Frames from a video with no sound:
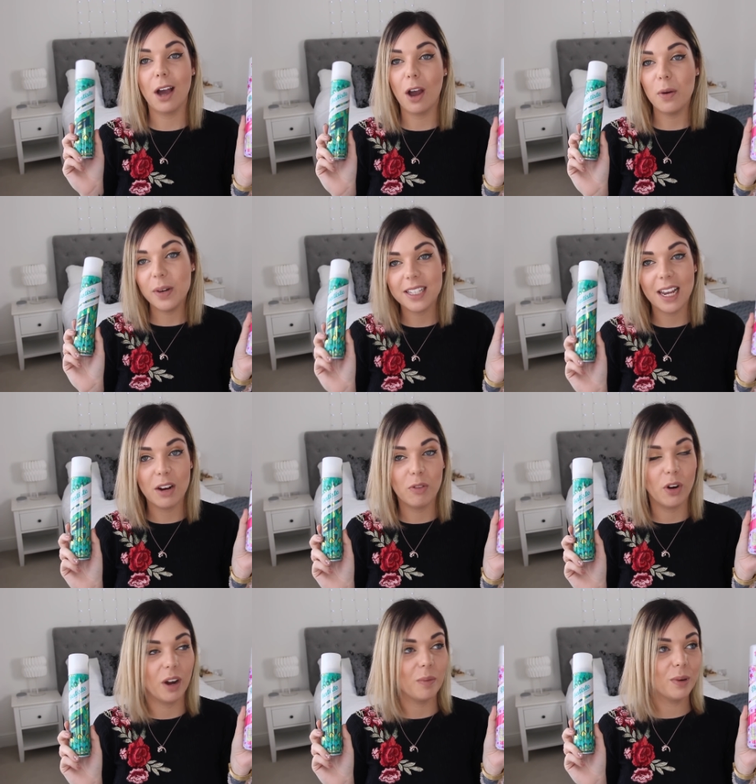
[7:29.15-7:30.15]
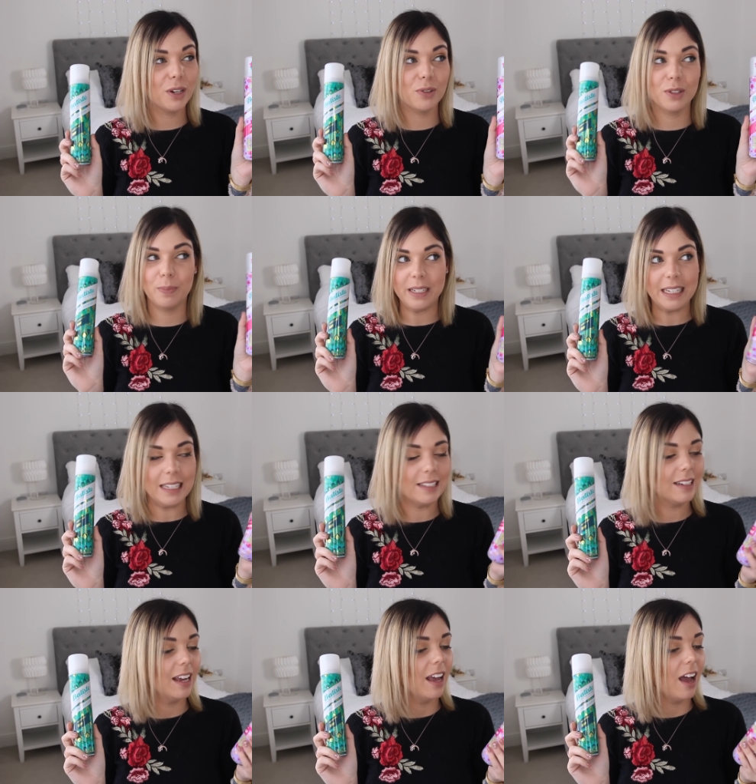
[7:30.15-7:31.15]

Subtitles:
I always get it wrong. I'm pretty sure it's Batiste.